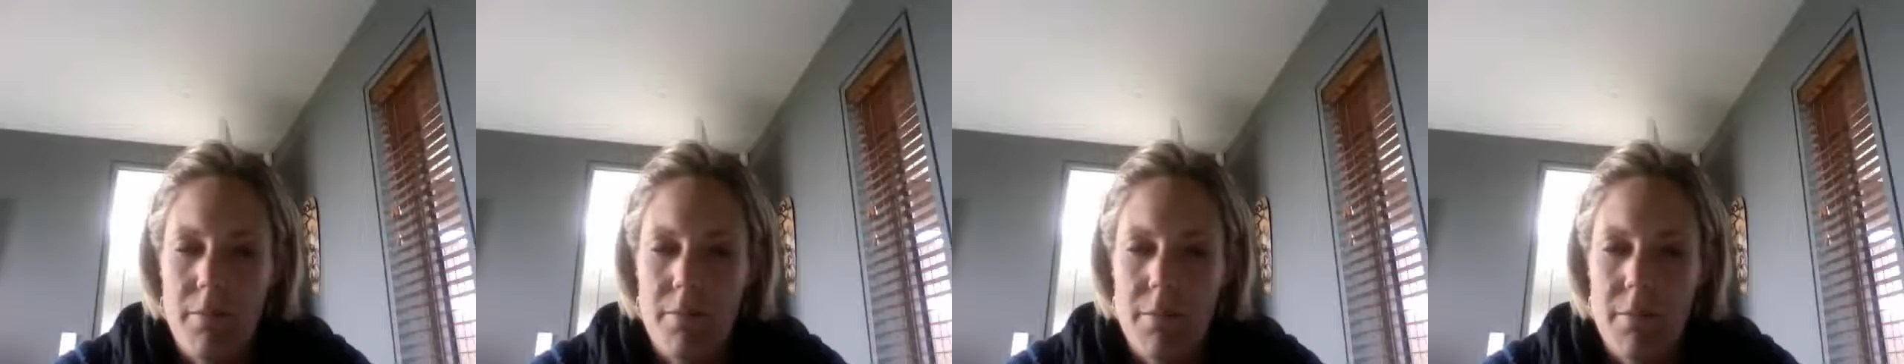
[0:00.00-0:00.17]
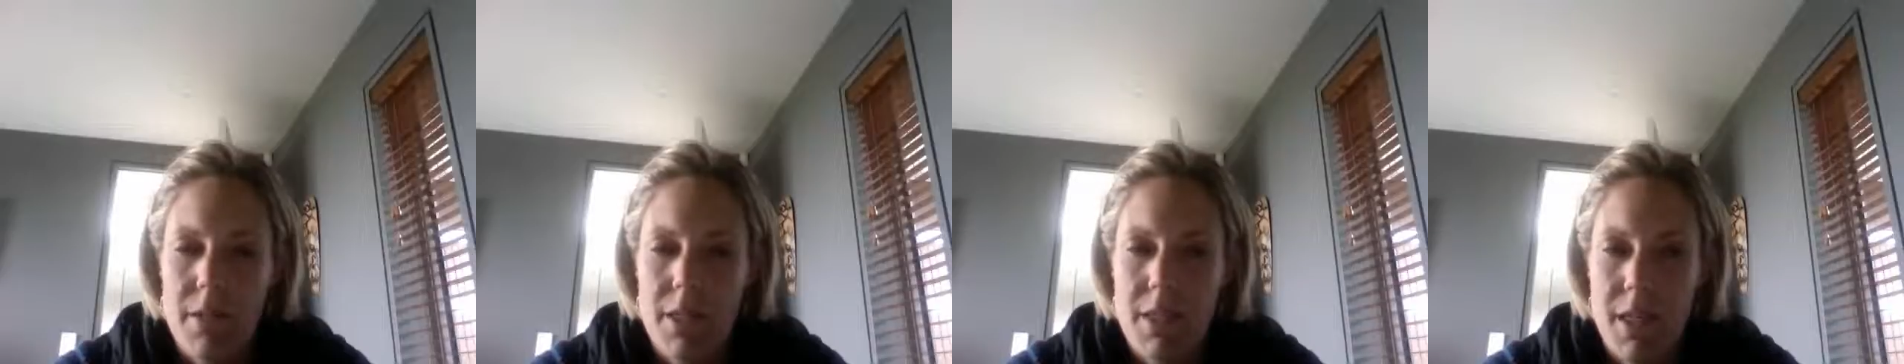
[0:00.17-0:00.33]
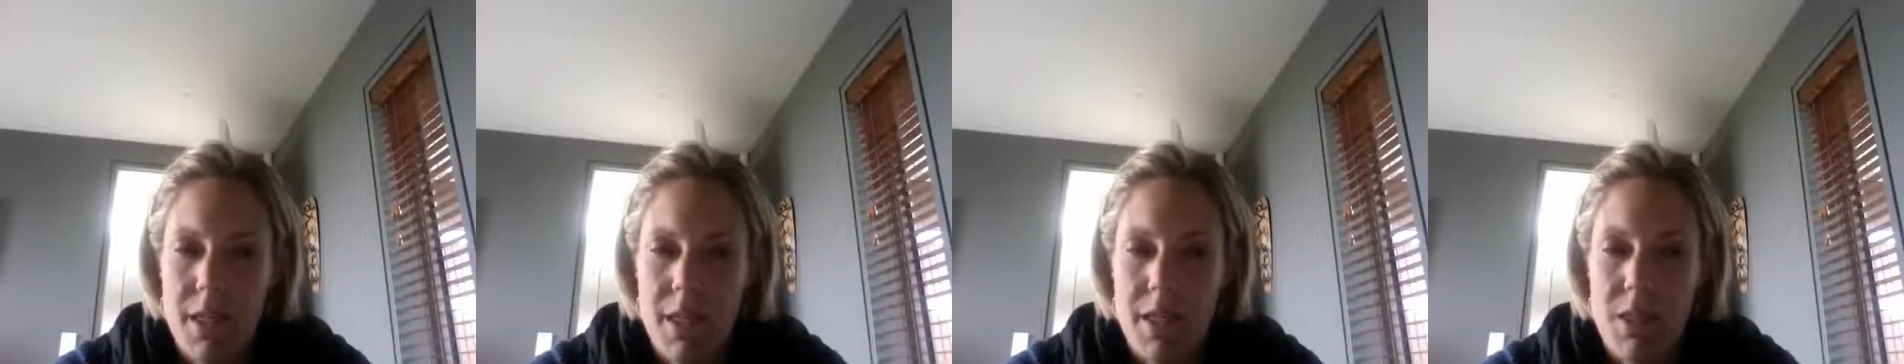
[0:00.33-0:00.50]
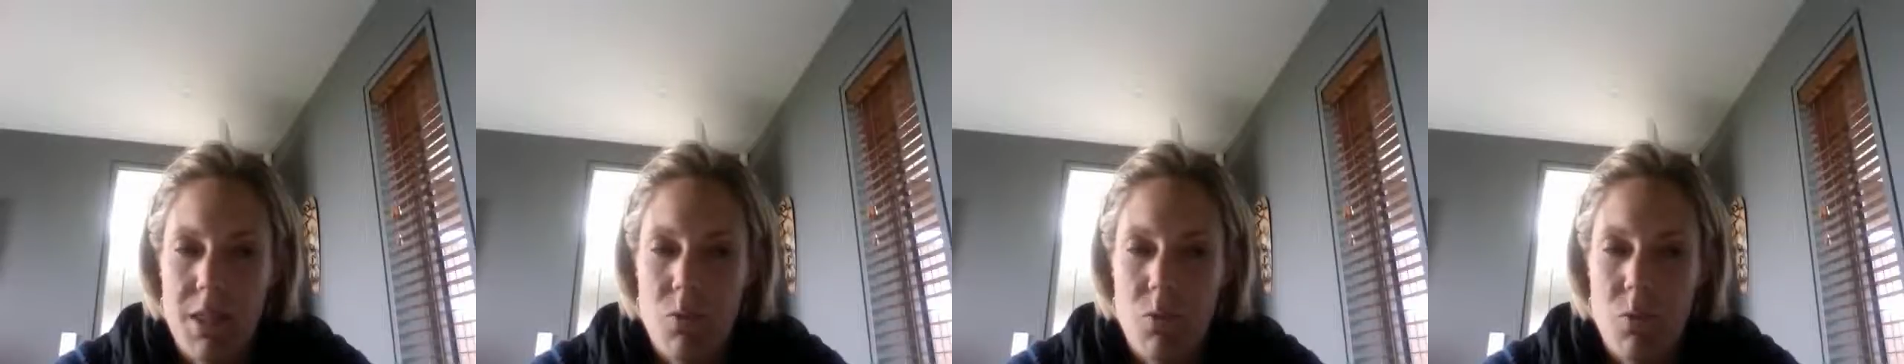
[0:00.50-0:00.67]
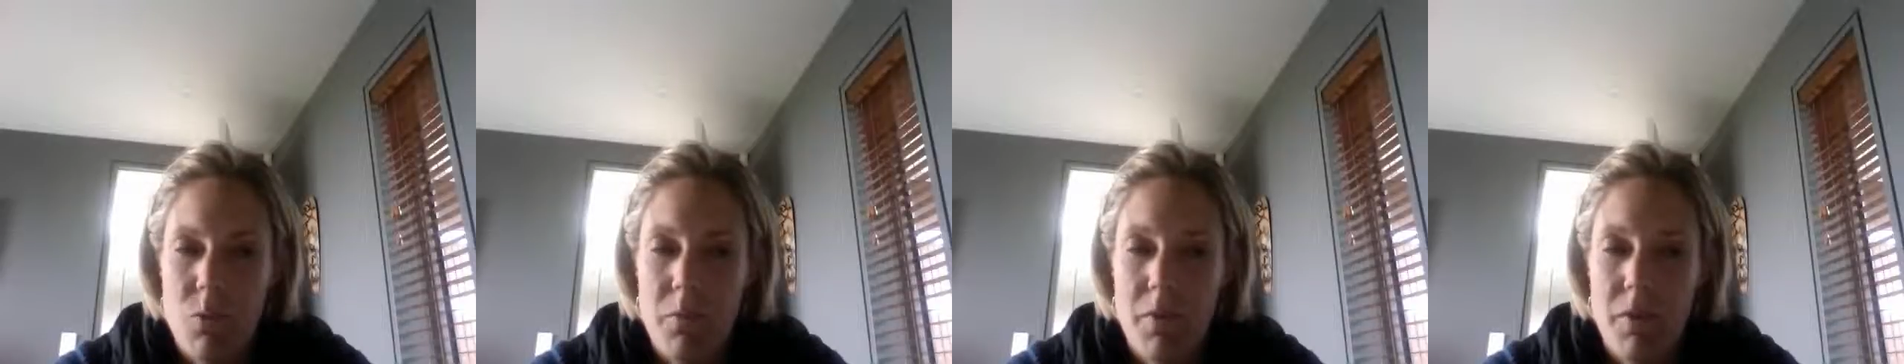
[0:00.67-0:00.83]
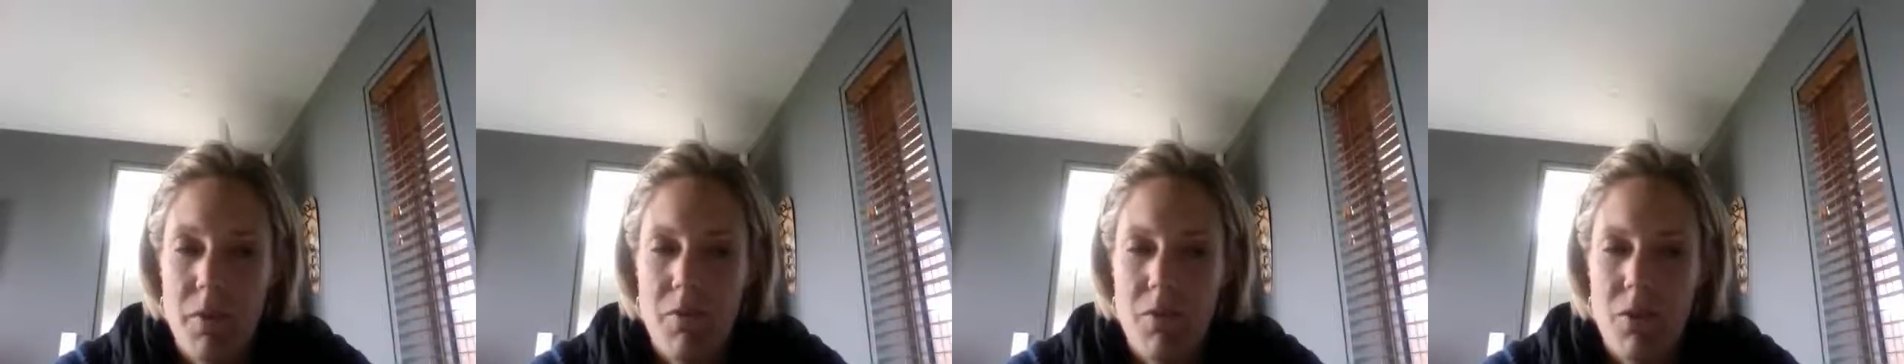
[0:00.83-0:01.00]
studies
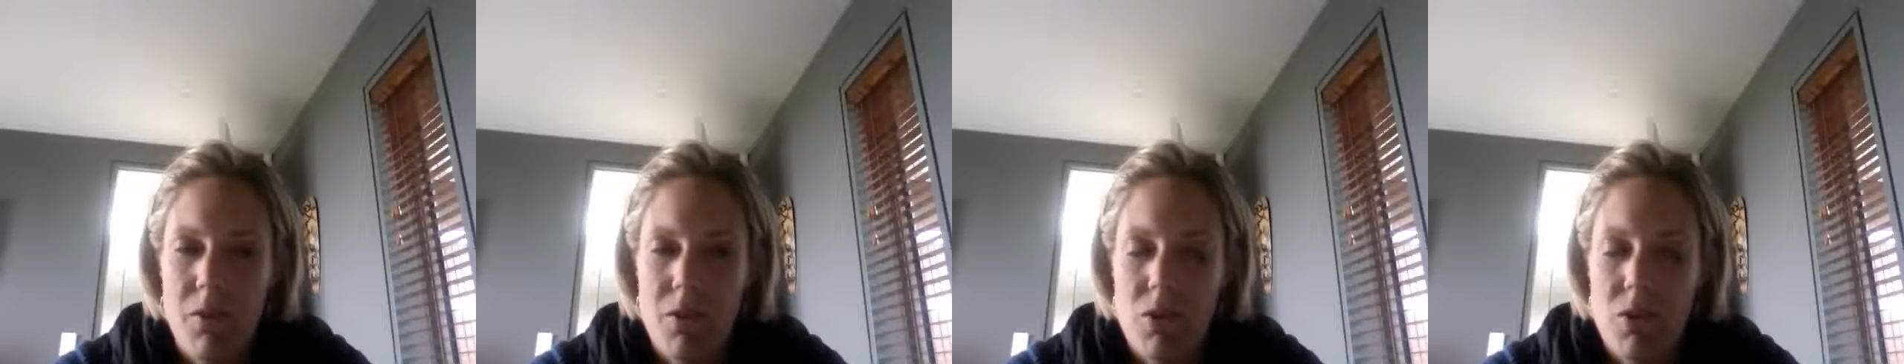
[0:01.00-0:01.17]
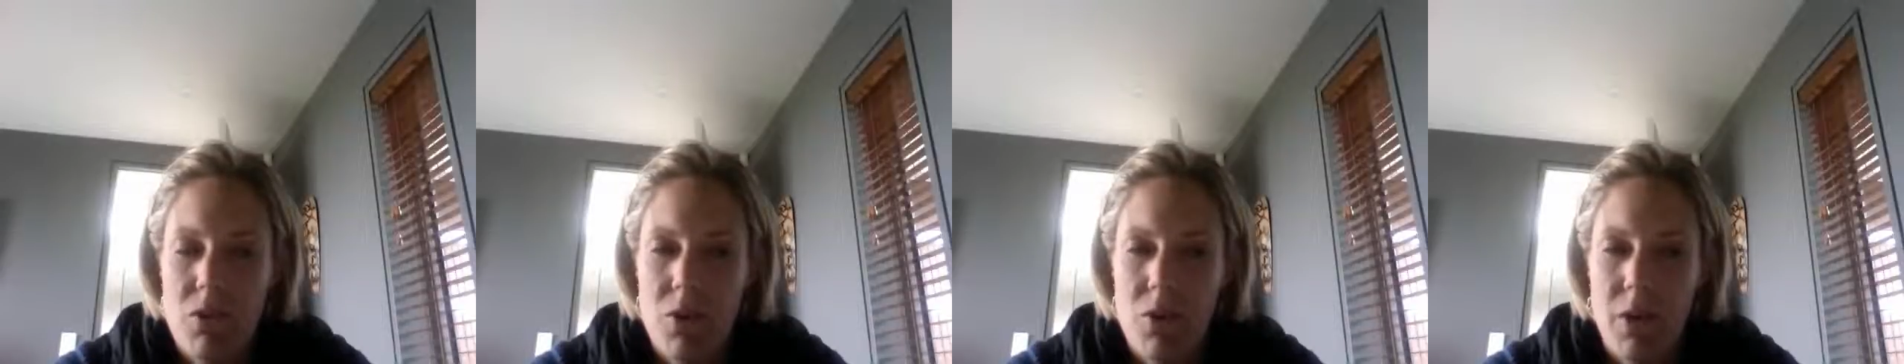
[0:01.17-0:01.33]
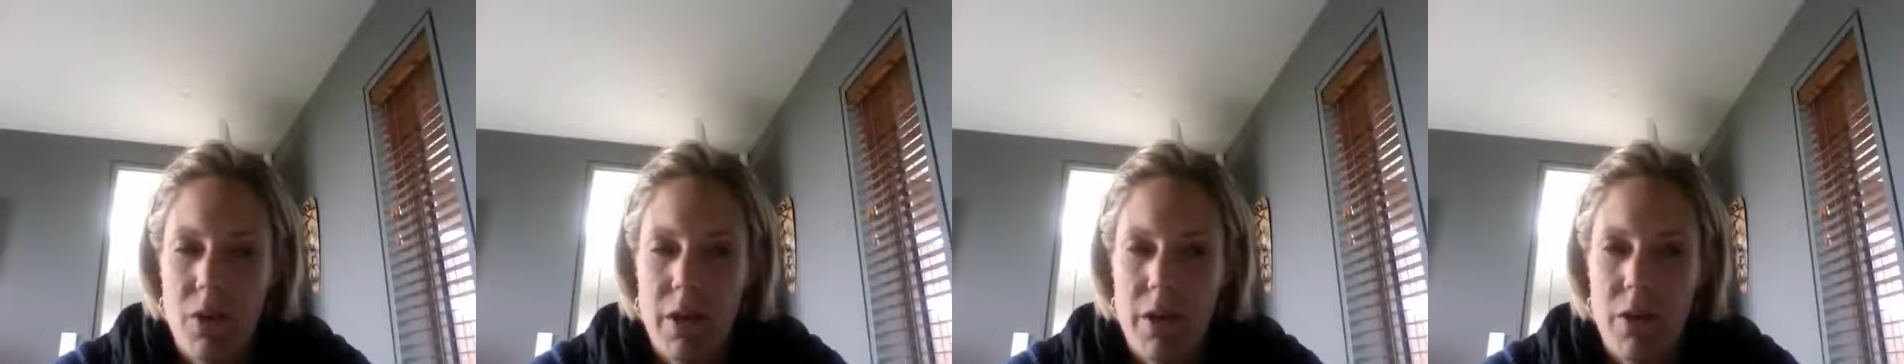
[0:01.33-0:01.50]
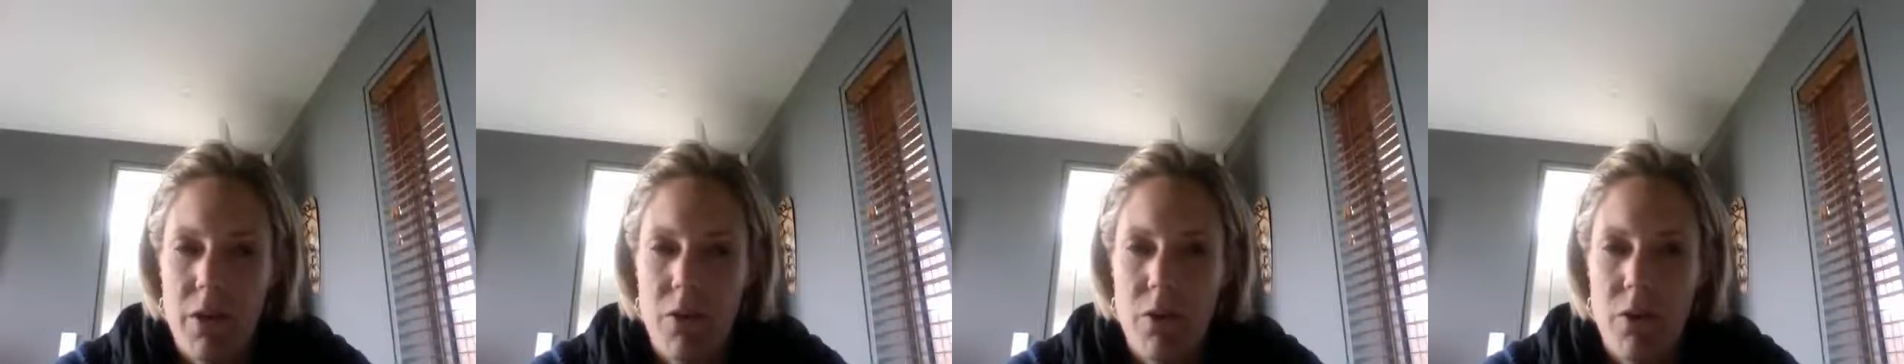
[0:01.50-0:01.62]
would be very strongly